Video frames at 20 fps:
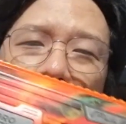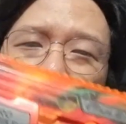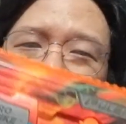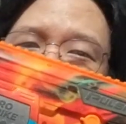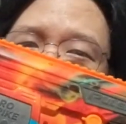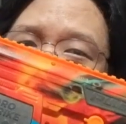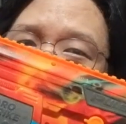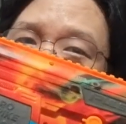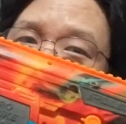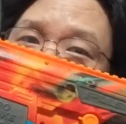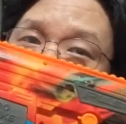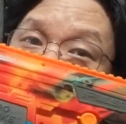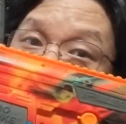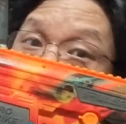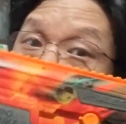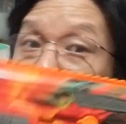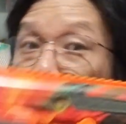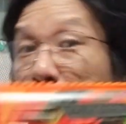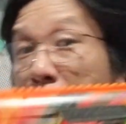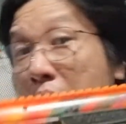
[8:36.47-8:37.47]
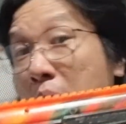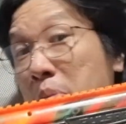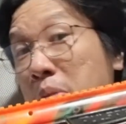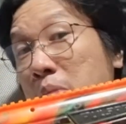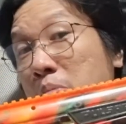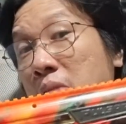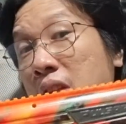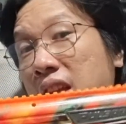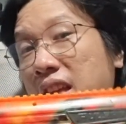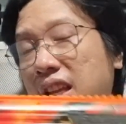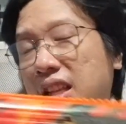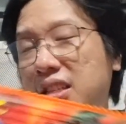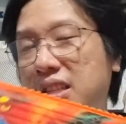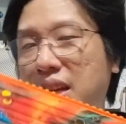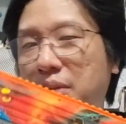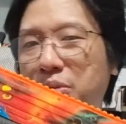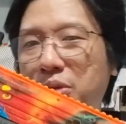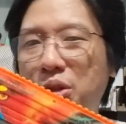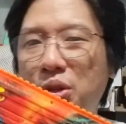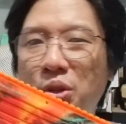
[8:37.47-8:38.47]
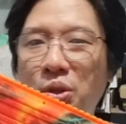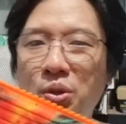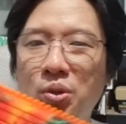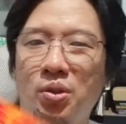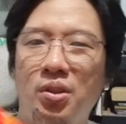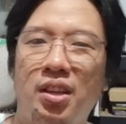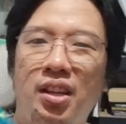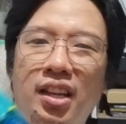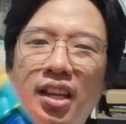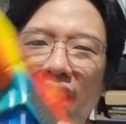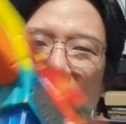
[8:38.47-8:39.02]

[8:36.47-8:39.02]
it's worth it, probably it's up to you.